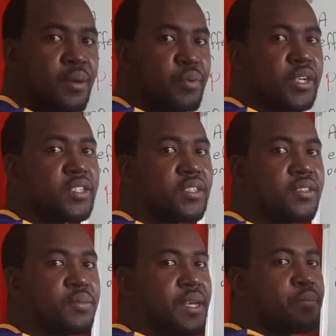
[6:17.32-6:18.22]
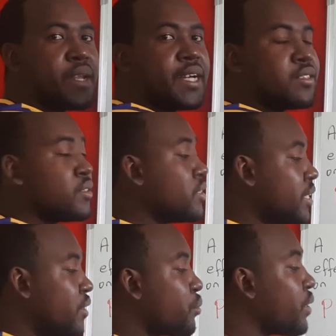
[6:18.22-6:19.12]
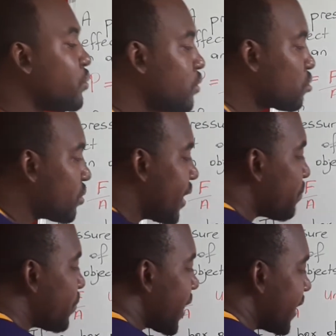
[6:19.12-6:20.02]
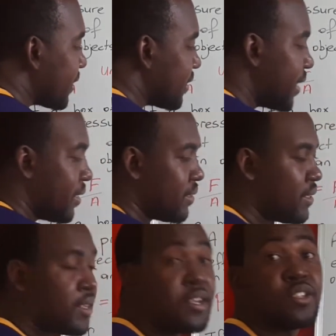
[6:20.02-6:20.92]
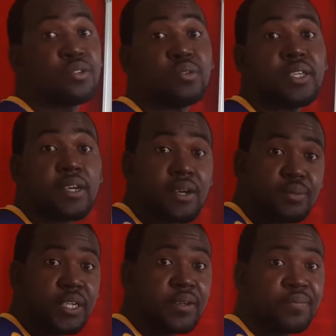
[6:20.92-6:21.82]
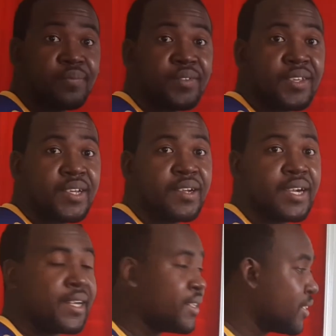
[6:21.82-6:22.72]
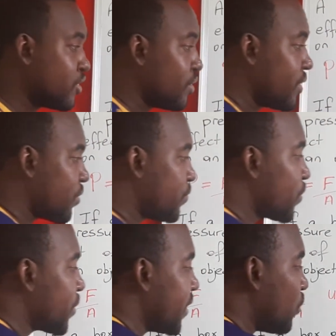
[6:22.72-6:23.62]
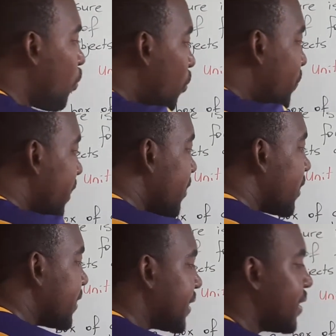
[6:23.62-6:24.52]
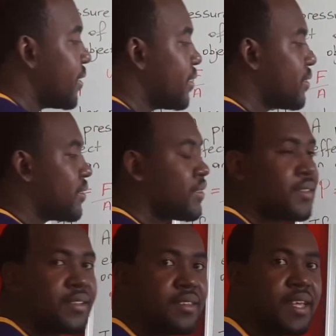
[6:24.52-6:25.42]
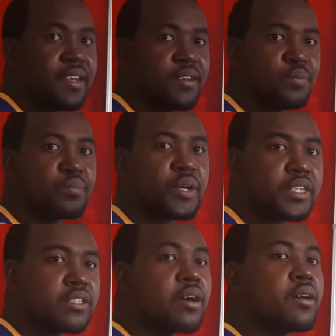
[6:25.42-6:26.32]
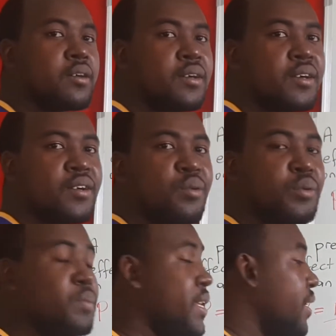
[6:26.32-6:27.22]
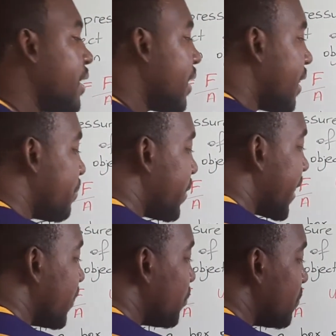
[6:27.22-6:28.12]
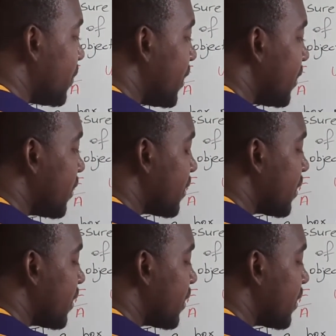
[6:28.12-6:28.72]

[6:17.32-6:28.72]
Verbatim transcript: pressure to be applied to the liquid, which will apply then to the object. Alright, so therefore in open containers, then the pressure would be applied would be